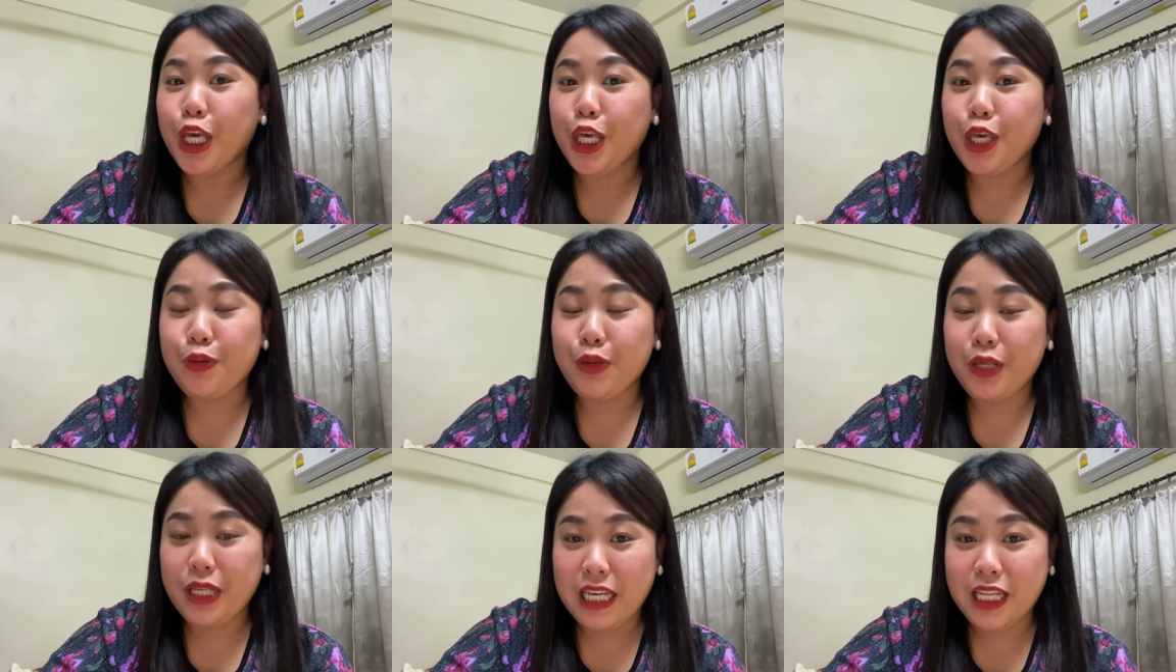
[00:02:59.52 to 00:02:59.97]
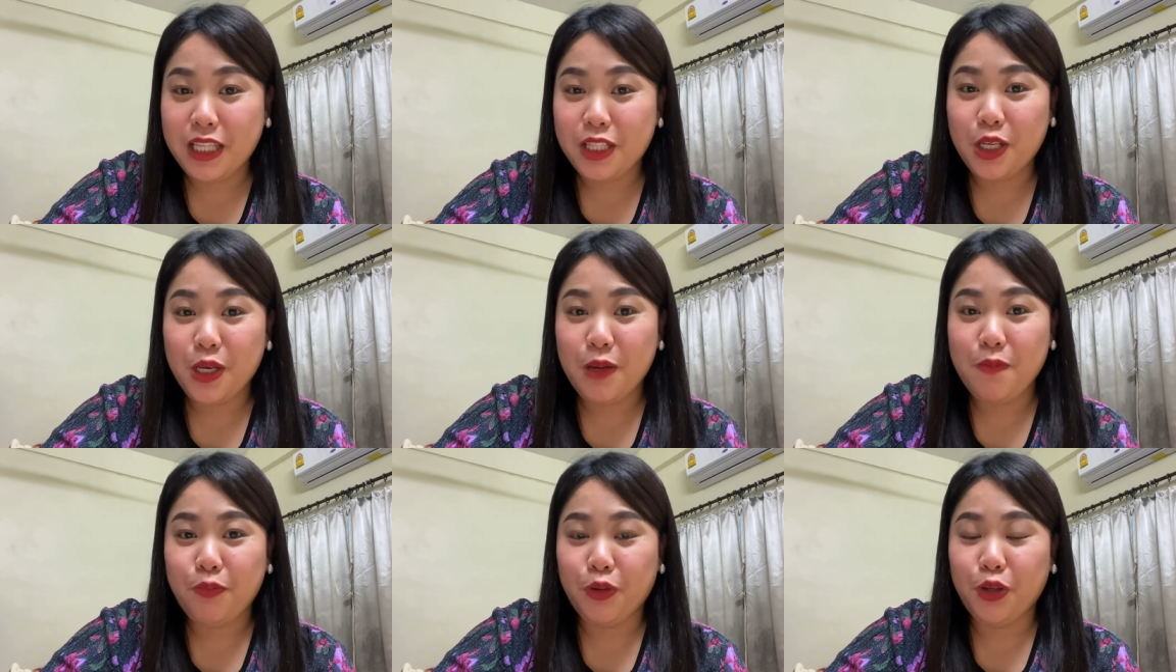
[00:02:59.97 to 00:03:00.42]
you need
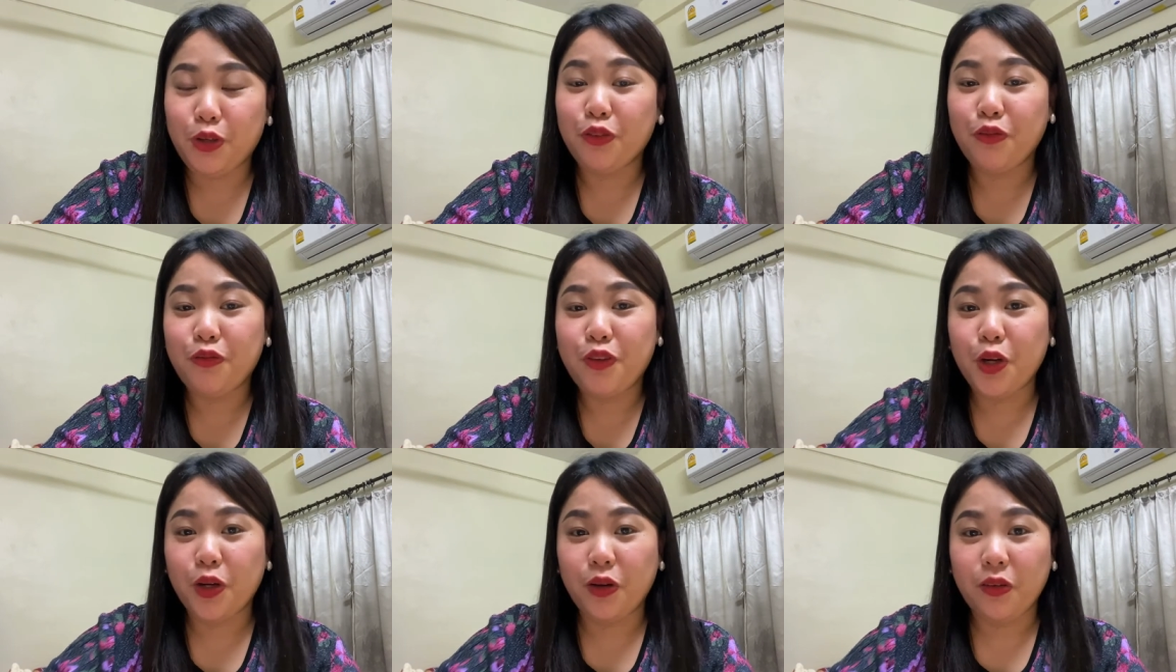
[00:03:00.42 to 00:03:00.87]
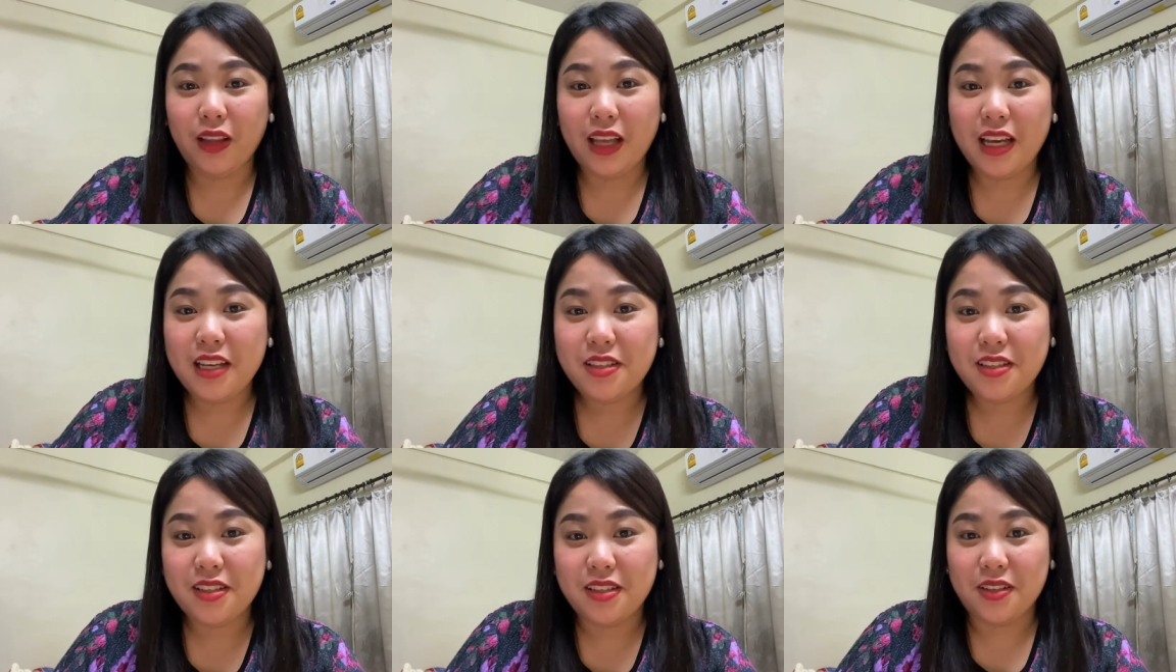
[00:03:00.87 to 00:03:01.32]
to improve your
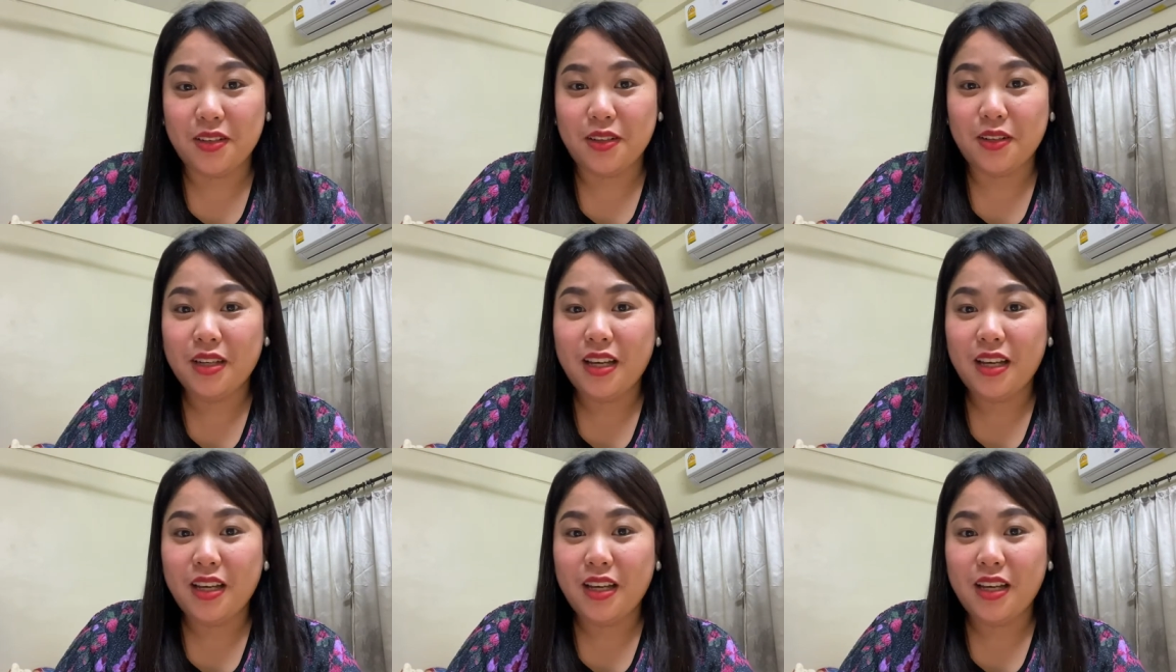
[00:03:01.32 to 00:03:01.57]
lesson,